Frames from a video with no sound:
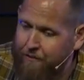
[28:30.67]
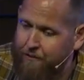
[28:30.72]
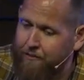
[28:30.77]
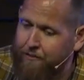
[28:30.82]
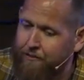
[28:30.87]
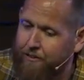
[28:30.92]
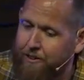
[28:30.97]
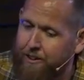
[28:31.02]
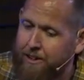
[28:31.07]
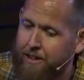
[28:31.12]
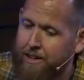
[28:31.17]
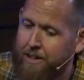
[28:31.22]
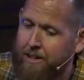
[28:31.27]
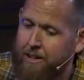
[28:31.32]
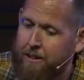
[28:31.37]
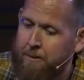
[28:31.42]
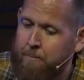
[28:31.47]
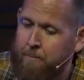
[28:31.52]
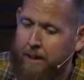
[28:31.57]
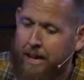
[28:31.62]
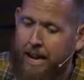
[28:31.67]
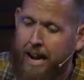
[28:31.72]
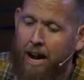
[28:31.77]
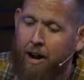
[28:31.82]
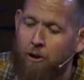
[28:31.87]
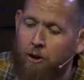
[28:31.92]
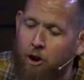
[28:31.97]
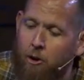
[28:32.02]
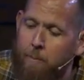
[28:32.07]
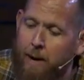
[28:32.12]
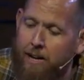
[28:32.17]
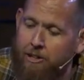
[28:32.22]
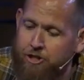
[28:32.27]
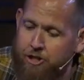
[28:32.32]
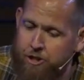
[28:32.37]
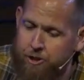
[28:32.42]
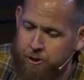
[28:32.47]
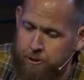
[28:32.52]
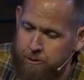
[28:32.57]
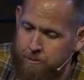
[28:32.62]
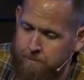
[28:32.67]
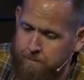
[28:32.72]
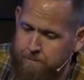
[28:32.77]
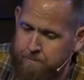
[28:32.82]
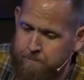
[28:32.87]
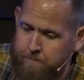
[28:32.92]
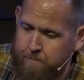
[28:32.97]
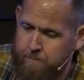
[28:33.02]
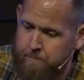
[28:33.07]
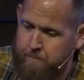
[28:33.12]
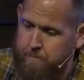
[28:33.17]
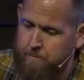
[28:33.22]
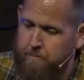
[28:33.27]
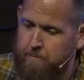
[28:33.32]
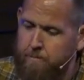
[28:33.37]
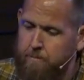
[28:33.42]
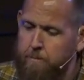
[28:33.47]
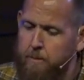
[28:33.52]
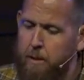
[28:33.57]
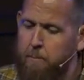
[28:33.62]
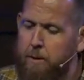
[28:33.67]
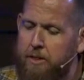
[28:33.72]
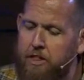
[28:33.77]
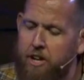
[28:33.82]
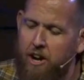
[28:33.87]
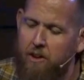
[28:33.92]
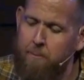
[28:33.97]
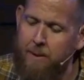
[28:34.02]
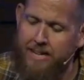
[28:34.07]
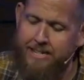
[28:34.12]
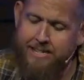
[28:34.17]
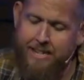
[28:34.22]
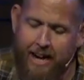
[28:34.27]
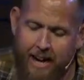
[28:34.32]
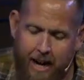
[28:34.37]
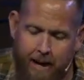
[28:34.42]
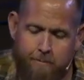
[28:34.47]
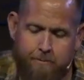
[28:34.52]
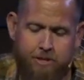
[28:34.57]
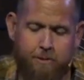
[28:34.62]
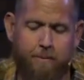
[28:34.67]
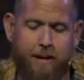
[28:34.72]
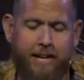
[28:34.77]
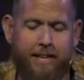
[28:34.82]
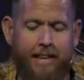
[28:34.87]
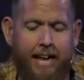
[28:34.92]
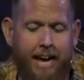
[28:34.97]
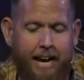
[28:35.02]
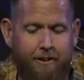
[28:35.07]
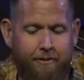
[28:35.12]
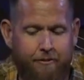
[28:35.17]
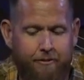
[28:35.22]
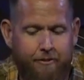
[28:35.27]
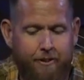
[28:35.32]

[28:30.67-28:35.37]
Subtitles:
And I don't know about you, but there have been times in my life